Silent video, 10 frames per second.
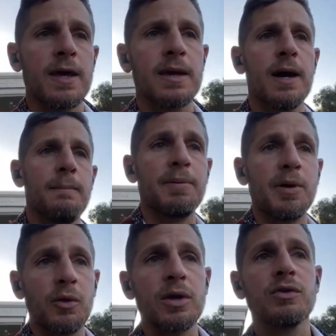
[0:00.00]
the
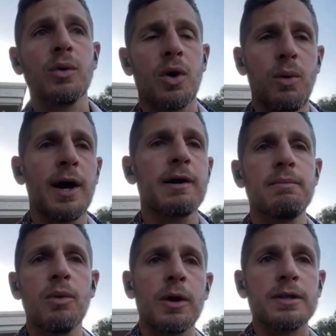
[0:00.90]
ability to
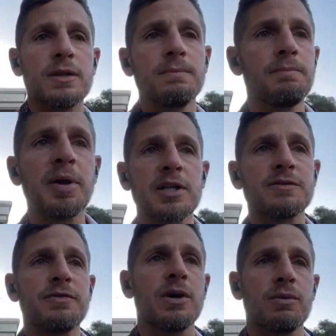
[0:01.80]
acquire more
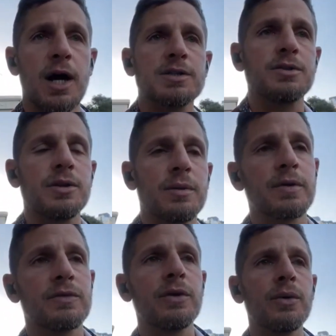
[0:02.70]
picks for your roster
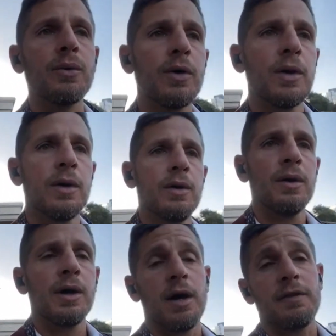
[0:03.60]
number two.
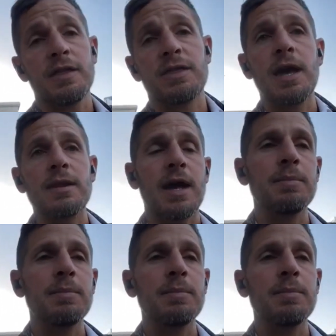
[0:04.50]
Uh, they, they,